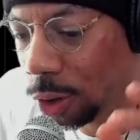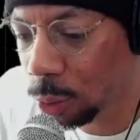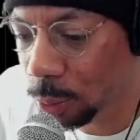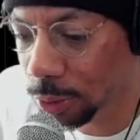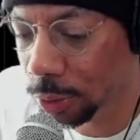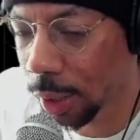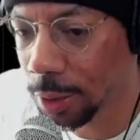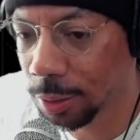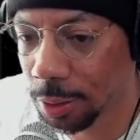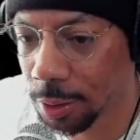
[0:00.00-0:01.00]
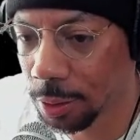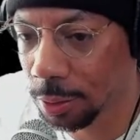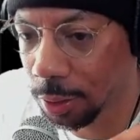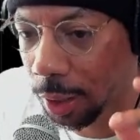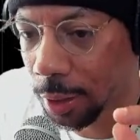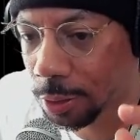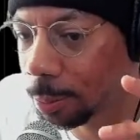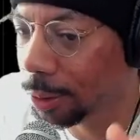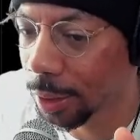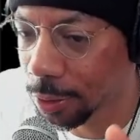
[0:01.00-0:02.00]
what's crazy is he has to
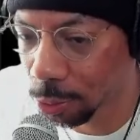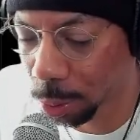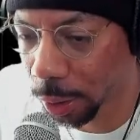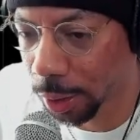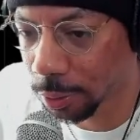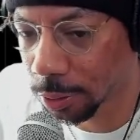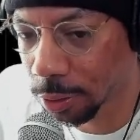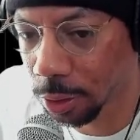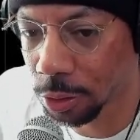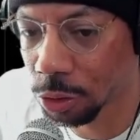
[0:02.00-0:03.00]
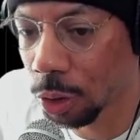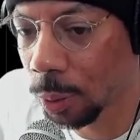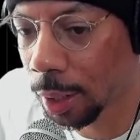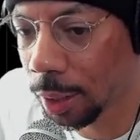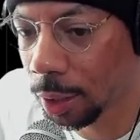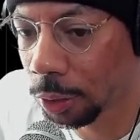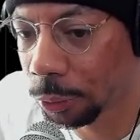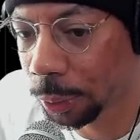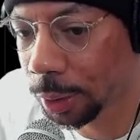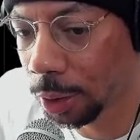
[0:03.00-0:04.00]
protect his brand. So there's no way he can
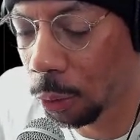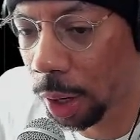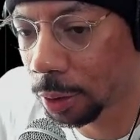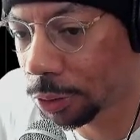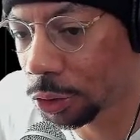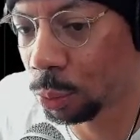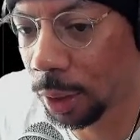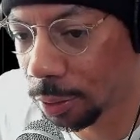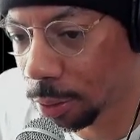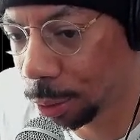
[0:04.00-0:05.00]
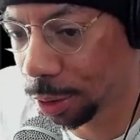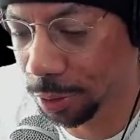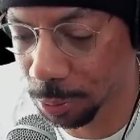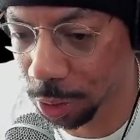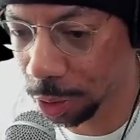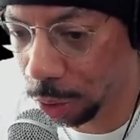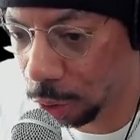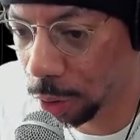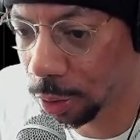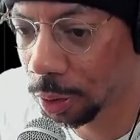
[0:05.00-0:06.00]
really go out of his way to put something
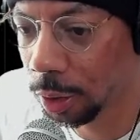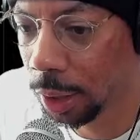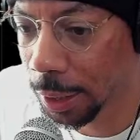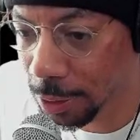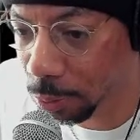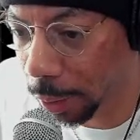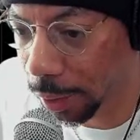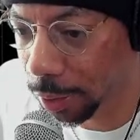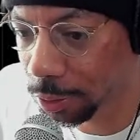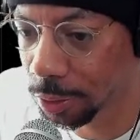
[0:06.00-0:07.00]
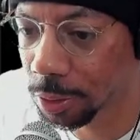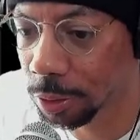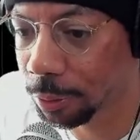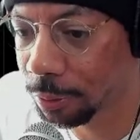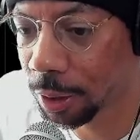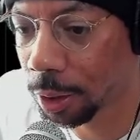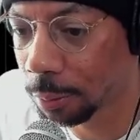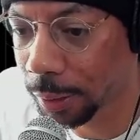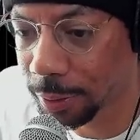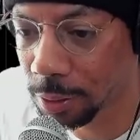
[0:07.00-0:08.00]
on his page that's going to fuck up
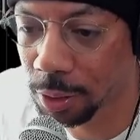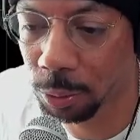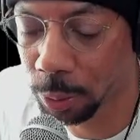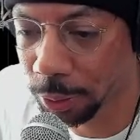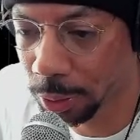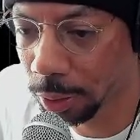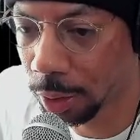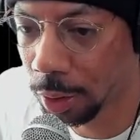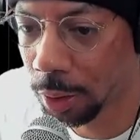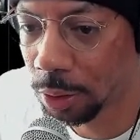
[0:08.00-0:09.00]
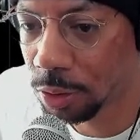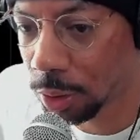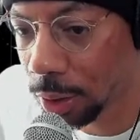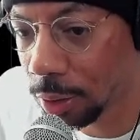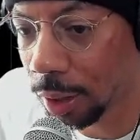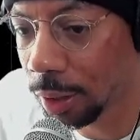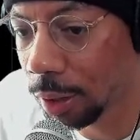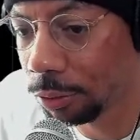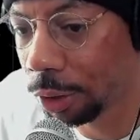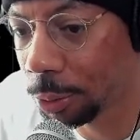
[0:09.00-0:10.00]
his network. So he did
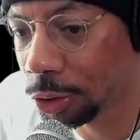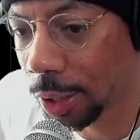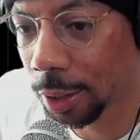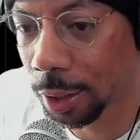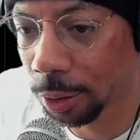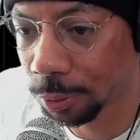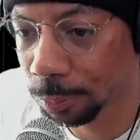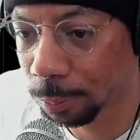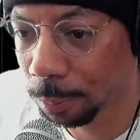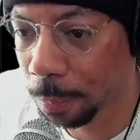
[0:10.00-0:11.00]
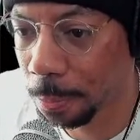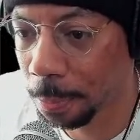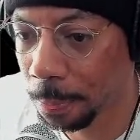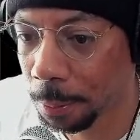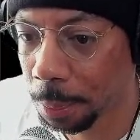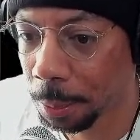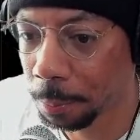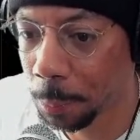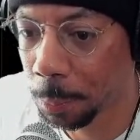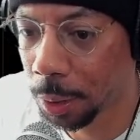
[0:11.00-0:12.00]
give them a shout out,
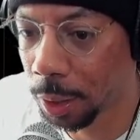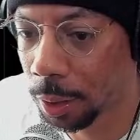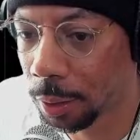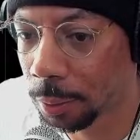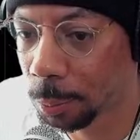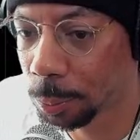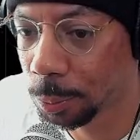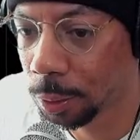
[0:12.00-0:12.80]
and